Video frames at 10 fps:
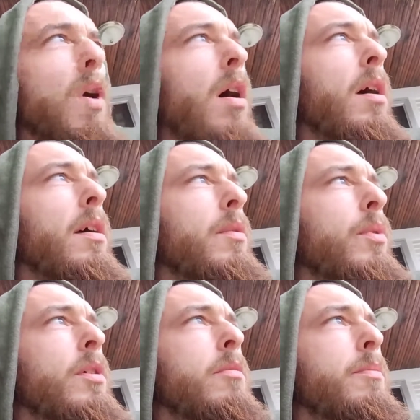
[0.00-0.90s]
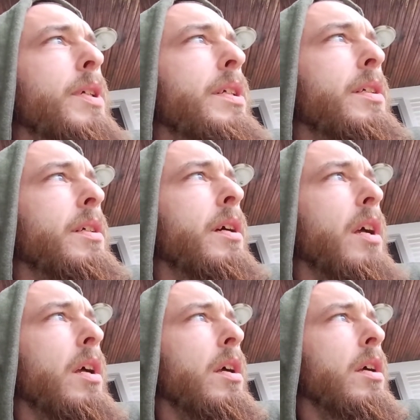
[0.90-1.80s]
I will be
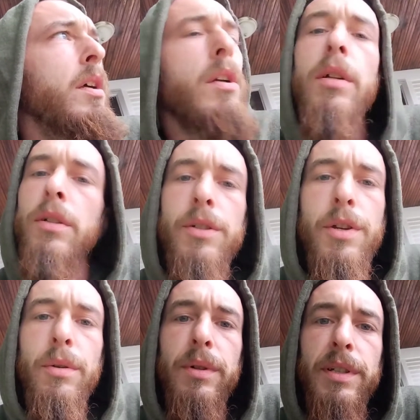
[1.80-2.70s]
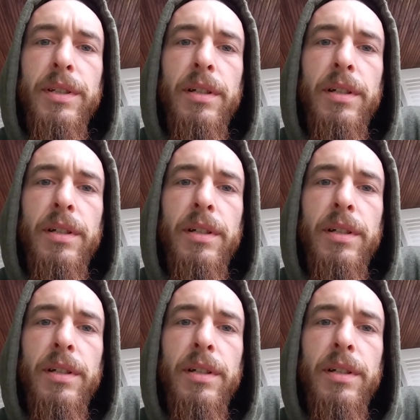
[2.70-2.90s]
touring the